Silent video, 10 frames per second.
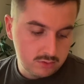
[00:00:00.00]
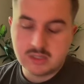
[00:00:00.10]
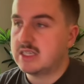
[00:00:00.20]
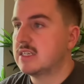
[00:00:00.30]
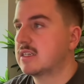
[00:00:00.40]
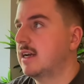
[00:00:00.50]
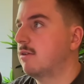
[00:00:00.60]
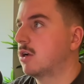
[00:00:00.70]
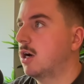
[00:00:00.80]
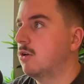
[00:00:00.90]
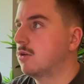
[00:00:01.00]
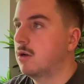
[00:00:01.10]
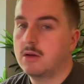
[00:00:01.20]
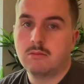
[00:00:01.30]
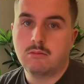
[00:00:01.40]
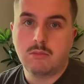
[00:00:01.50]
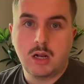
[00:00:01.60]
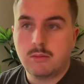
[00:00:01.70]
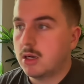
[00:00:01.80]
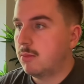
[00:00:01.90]
discount code blah
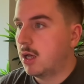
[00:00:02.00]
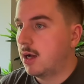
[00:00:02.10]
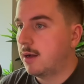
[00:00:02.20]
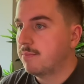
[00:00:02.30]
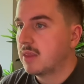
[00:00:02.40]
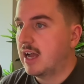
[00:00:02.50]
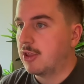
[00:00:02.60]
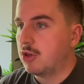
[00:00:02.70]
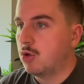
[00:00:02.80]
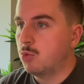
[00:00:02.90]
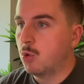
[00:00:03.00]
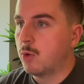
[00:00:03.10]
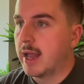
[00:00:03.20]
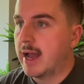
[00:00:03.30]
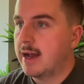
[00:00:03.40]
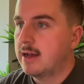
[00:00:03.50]
blah blah, and you will get